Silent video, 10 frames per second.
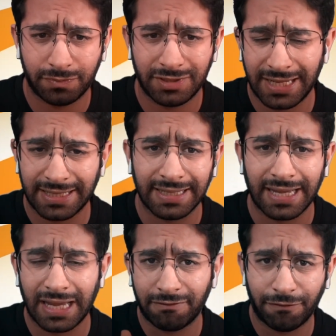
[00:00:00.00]
taking
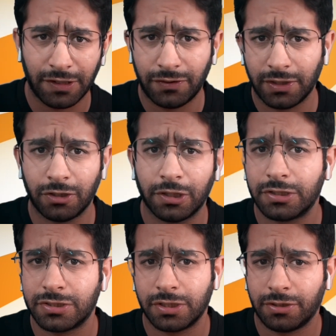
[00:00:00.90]
everything into
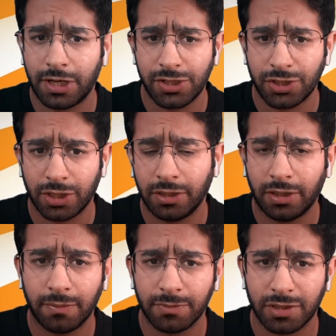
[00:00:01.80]
consideration in
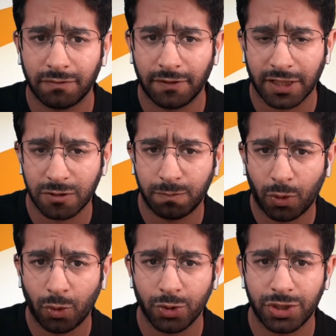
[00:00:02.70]
terms of
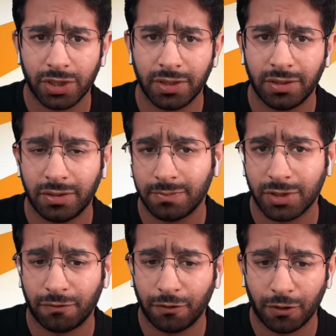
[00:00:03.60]
exposure, in terms
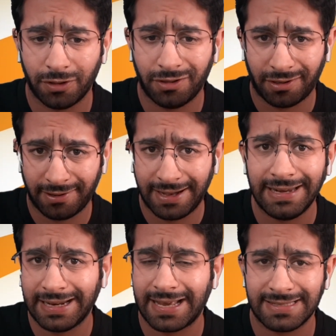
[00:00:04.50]
of your
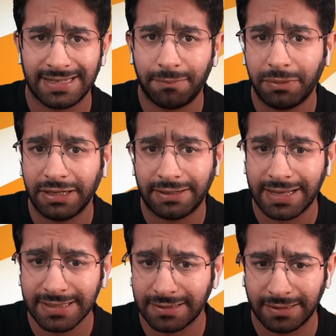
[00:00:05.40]
training as an MD
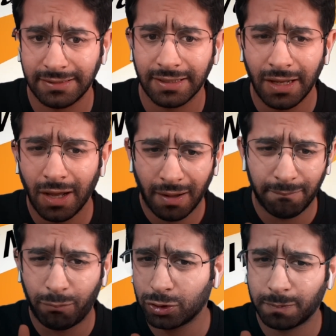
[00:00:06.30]
resident,
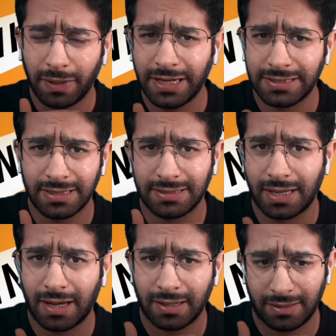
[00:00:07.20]
both places
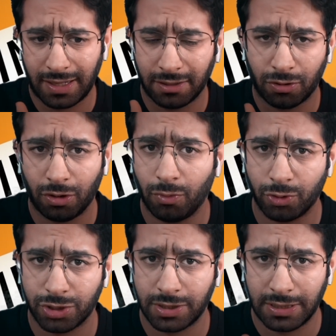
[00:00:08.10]
are like
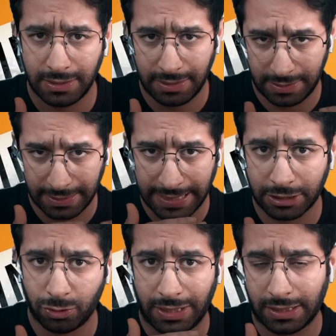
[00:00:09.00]
almost
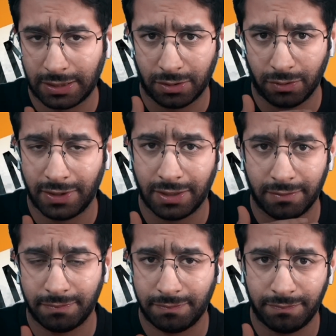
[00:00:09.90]
neck to neck.
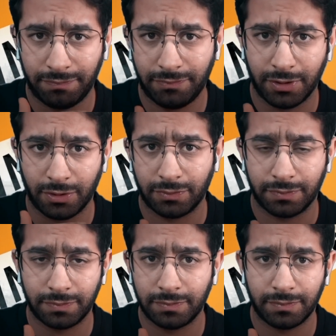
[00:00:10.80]

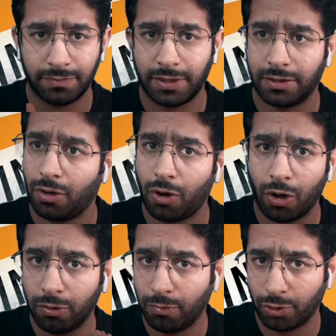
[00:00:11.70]
They're
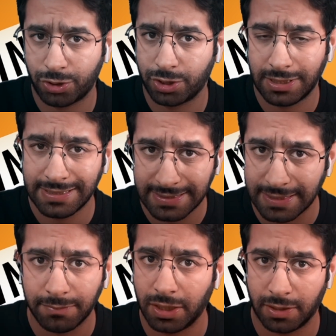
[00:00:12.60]
almost
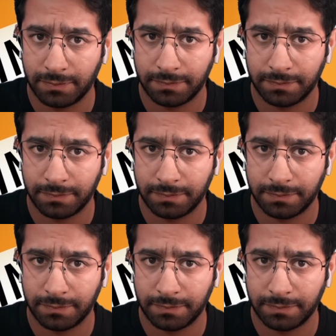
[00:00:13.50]
similar.